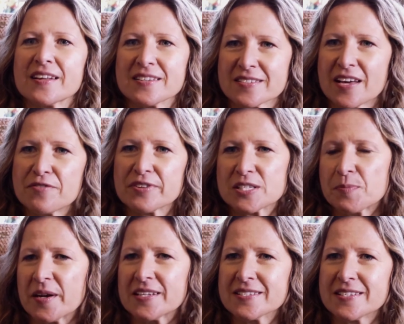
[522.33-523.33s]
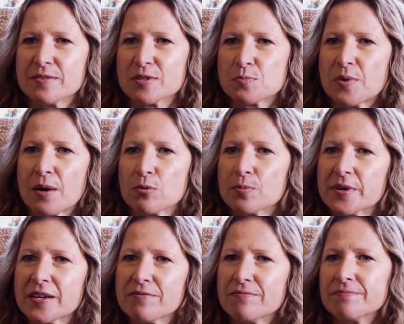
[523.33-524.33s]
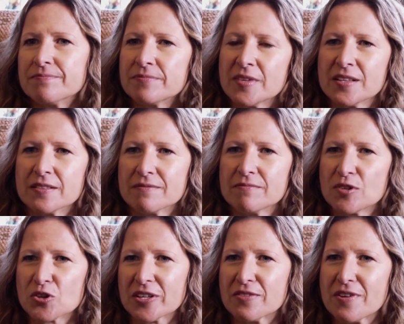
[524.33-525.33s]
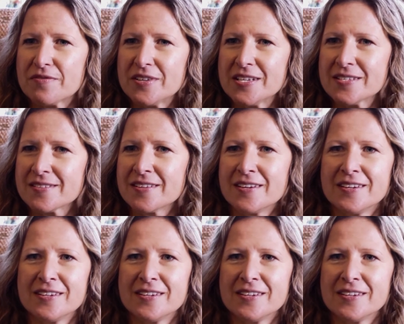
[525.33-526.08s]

that his life expectancy was probably in early fifties